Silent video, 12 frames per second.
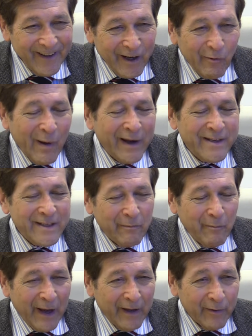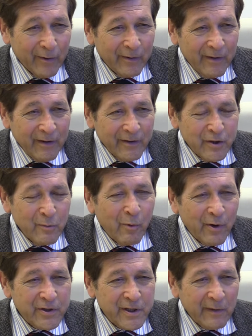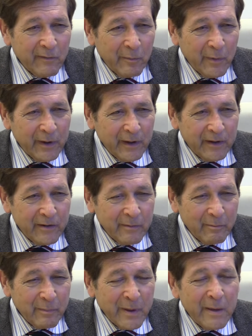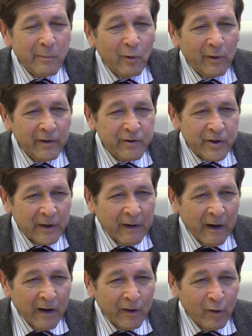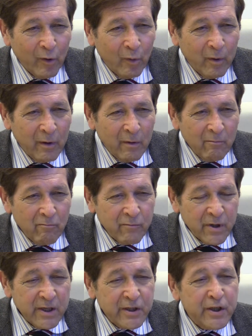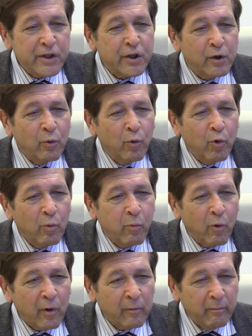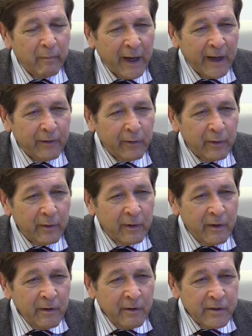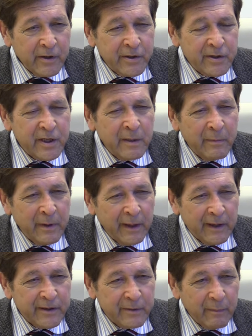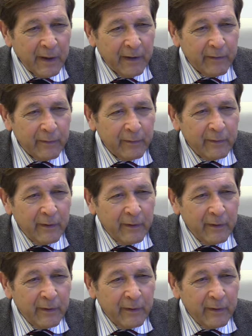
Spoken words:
And why does it matter? 2.7 million people in Chicago? Does the school board matter? Does CPS matter?